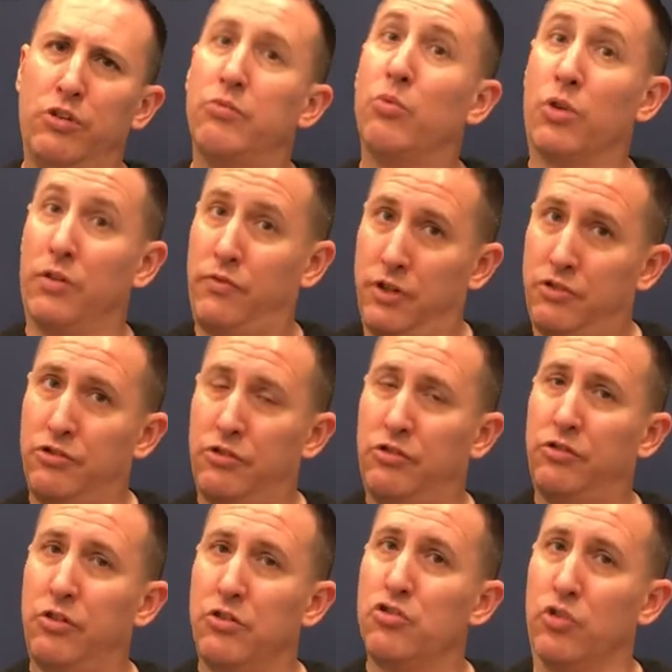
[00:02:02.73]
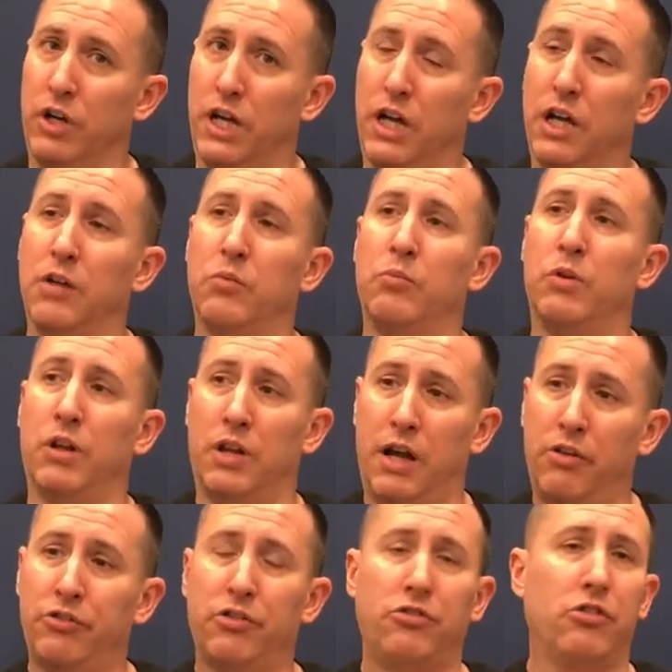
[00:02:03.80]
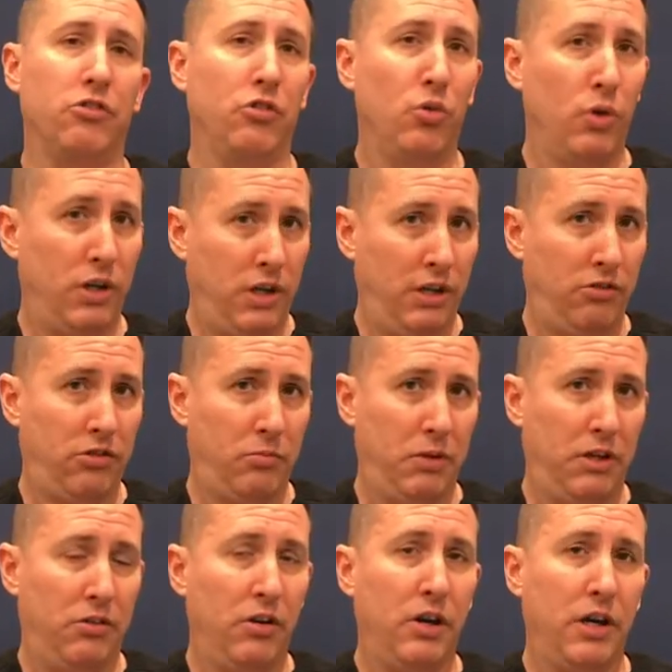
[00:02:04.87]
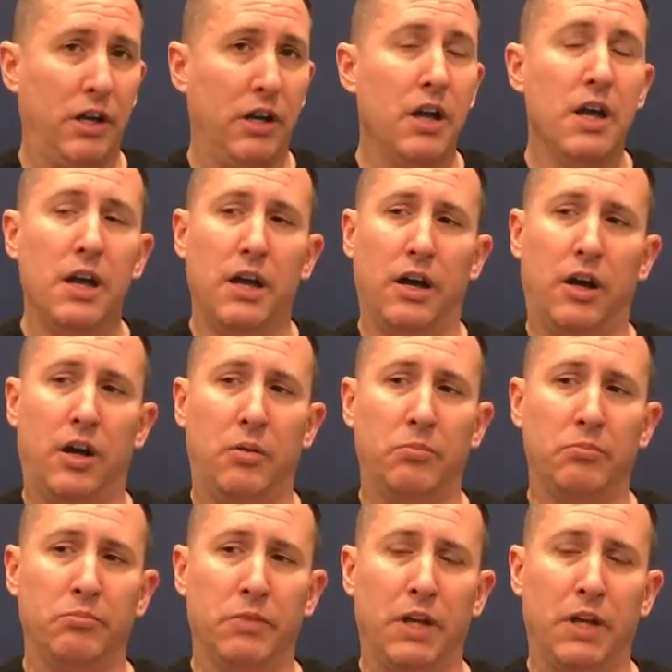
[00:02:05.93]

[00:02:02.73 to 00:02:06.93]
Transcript: it's more efficient surgery, and it allows us to do what needs to be done, but